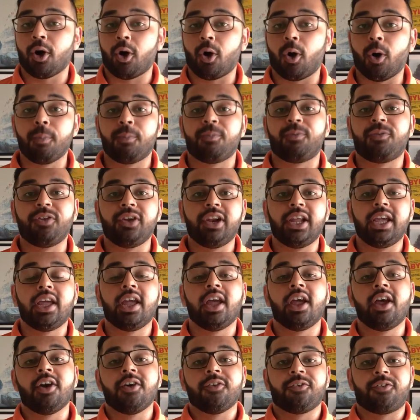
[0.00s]
hopefully
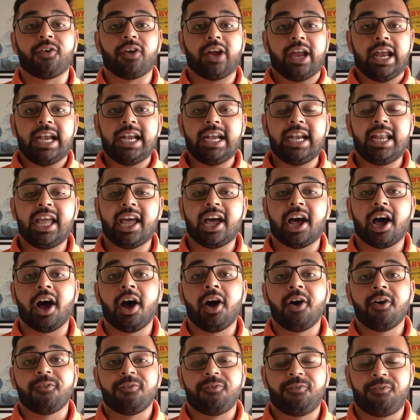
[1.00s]
for India
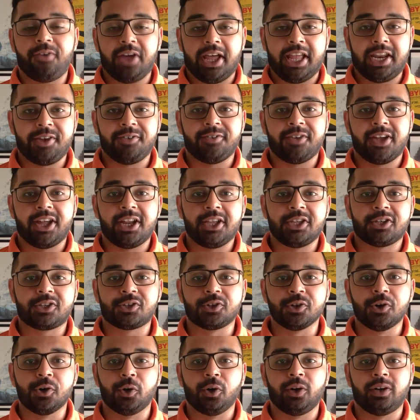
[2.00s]
very, very
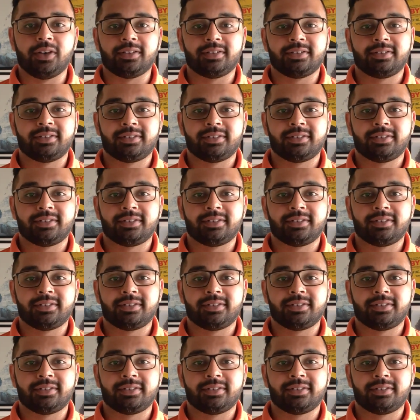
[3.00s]
soon.